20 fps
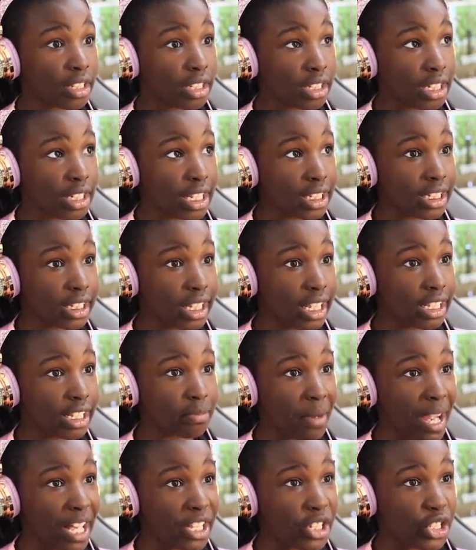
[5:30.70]
This is
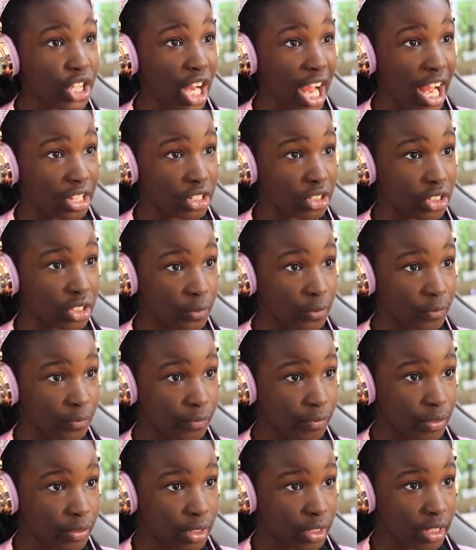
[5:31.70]
my chance.
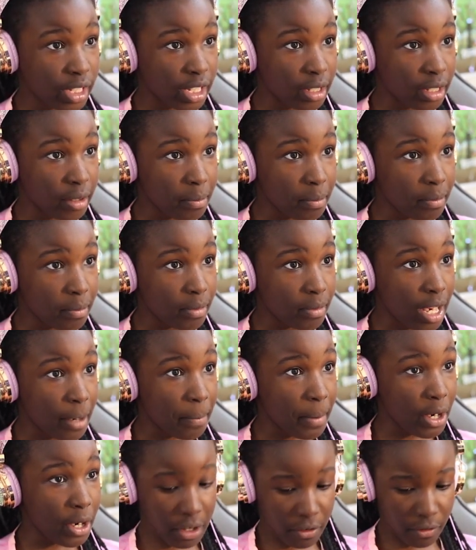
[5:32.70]
Okay, I
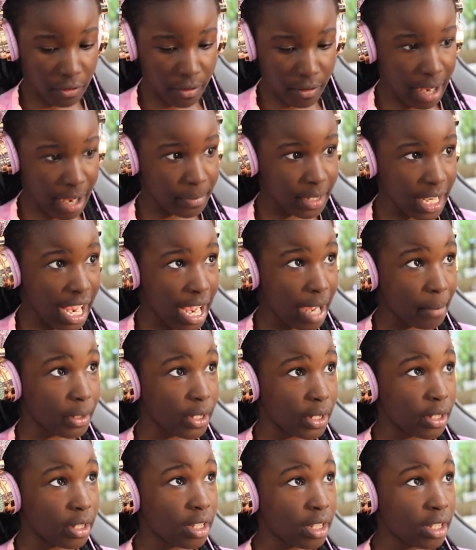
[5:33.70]
better grab the hammer.